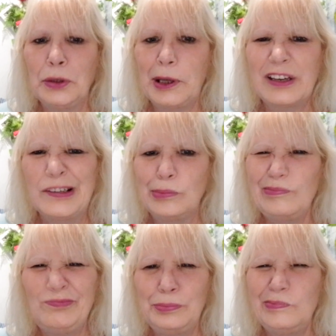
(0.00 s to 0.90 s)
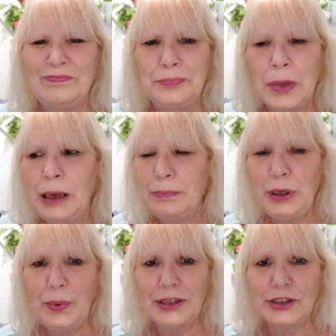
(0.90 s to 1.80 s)
like
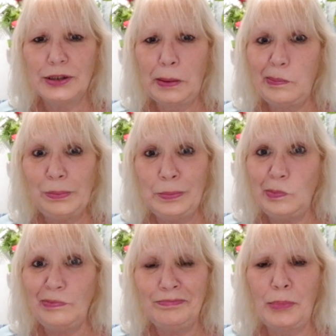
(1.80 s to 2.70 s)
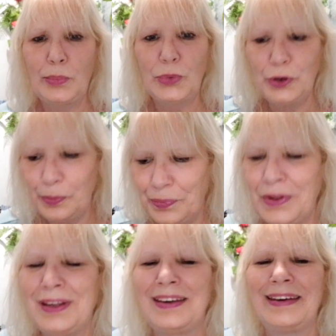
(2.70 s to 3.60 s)
Bewitched.
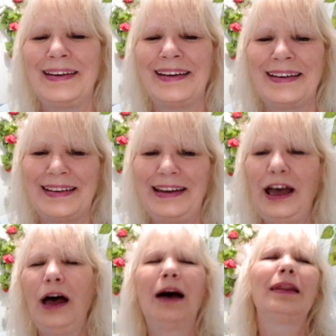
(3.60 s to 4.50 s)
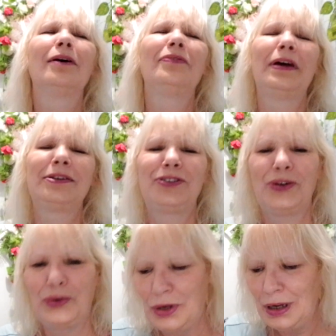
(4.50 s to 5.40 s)
I love that
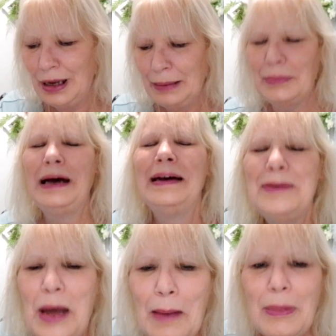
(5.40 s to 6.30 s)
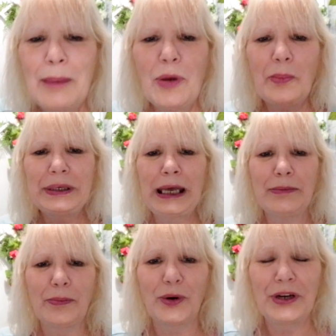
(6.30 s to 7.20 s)
show. My mom became
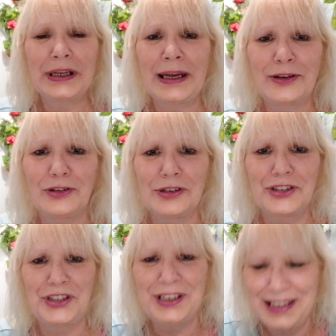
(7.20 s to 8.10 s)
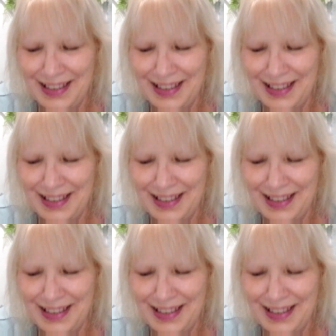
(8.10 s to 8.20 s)
a born-again Christian